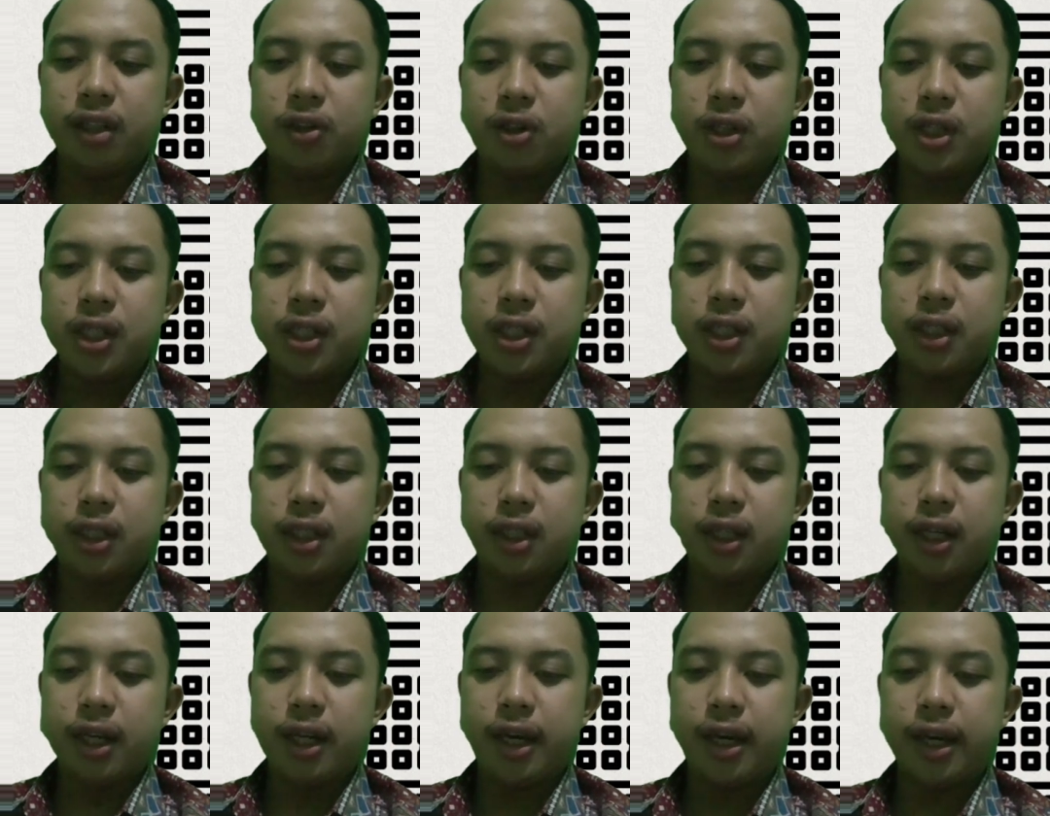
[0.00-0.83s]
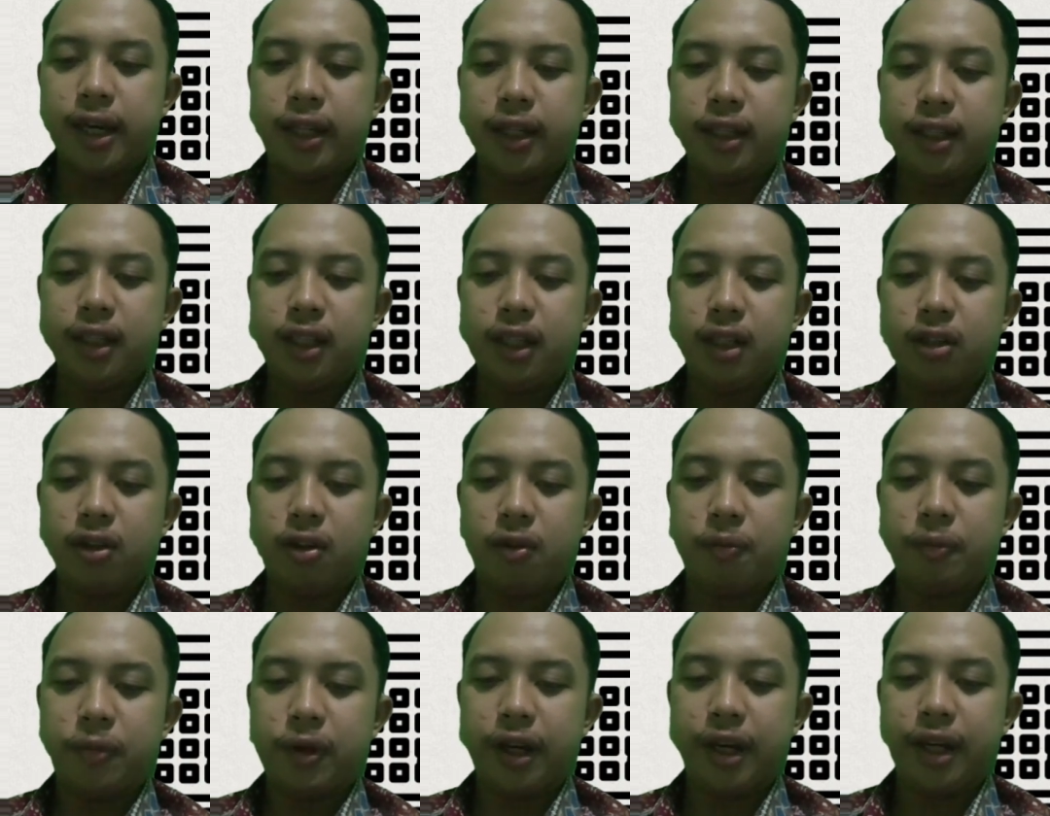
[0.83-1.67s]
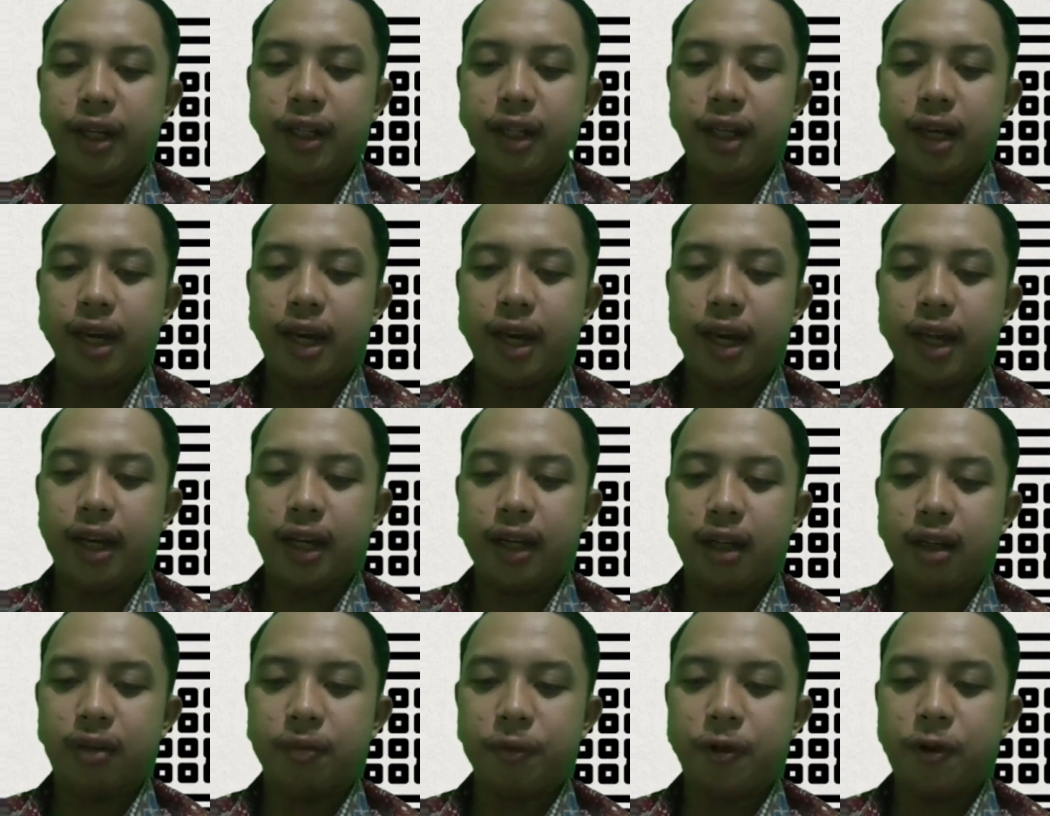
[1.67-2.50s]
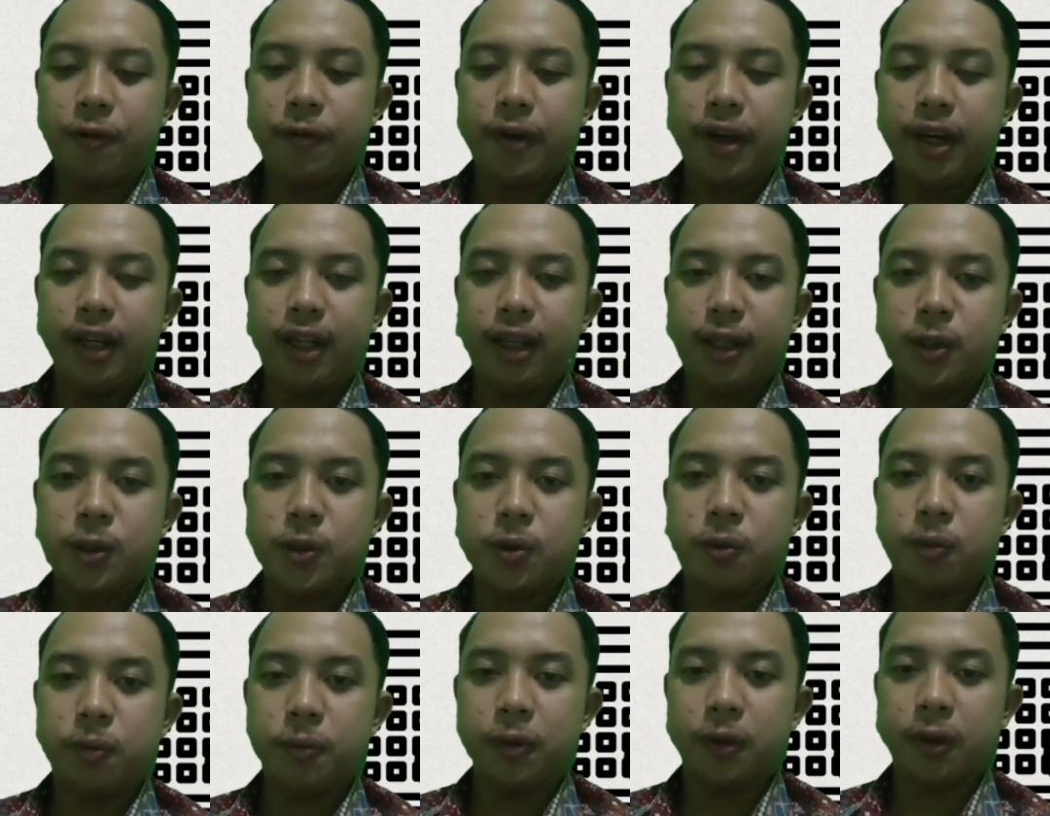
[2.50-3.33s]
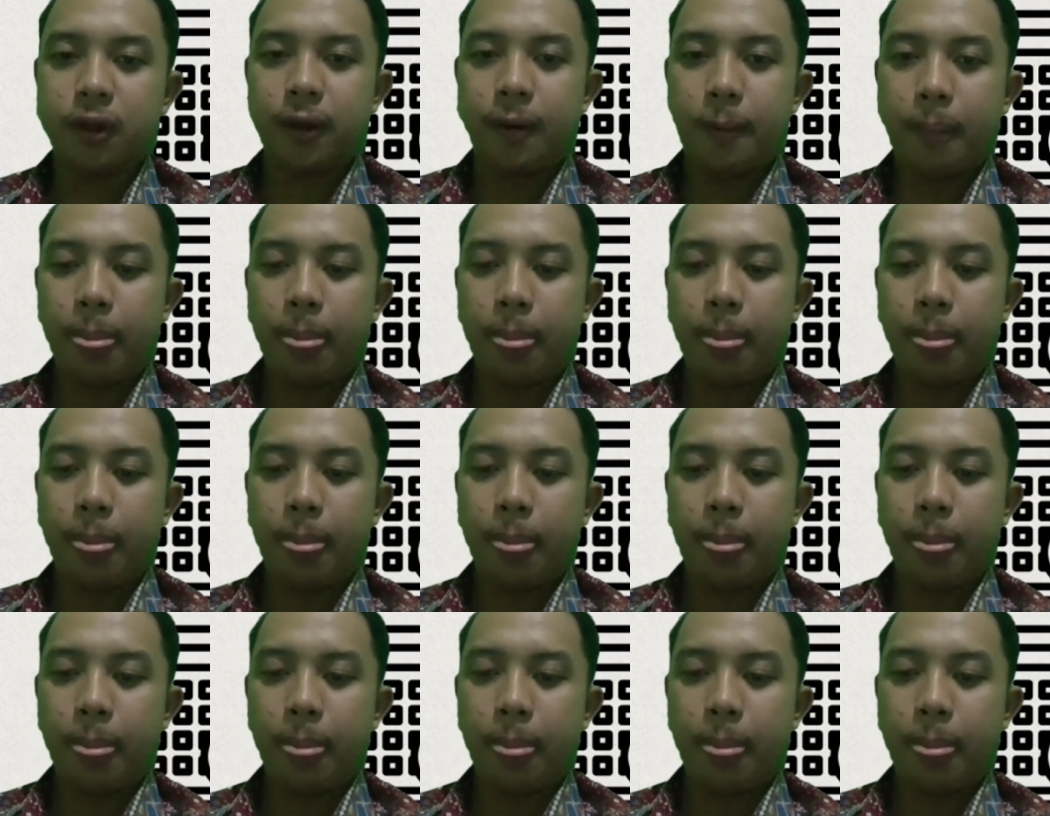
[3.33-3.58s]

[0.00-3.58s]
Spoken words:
questions, handling complaints, and providing support.